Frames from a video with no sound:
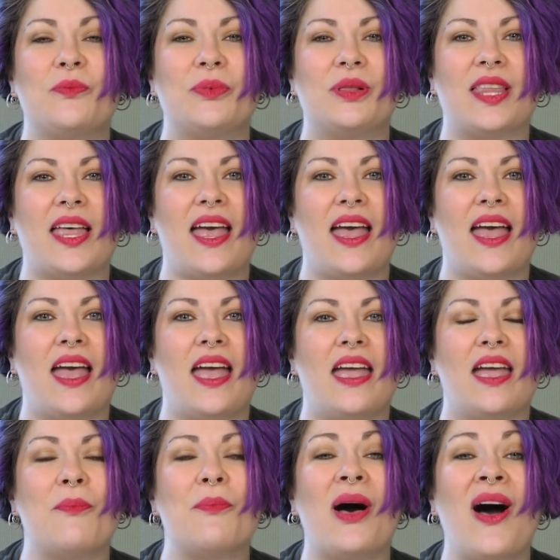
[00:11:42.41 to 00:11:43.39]

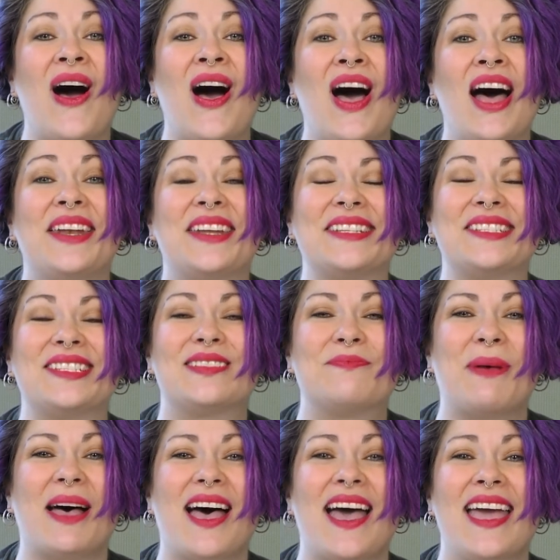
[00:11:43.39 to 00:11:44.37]
play upon a
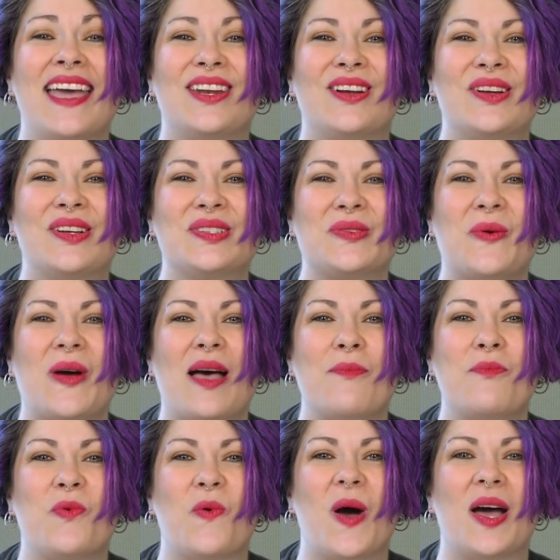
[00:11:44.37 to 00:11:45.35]
spider's
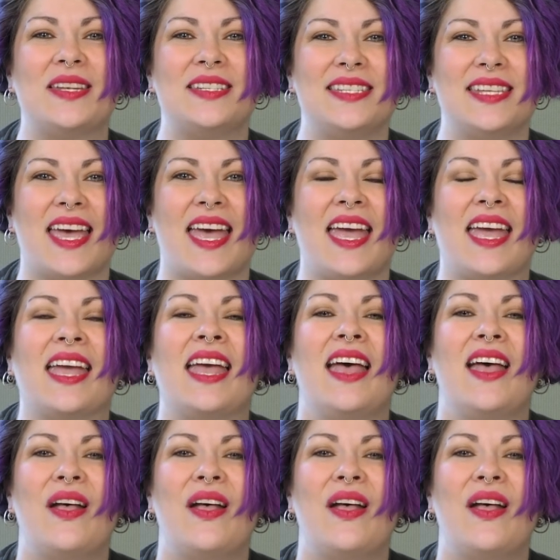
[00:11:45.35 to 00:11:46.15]
web one day.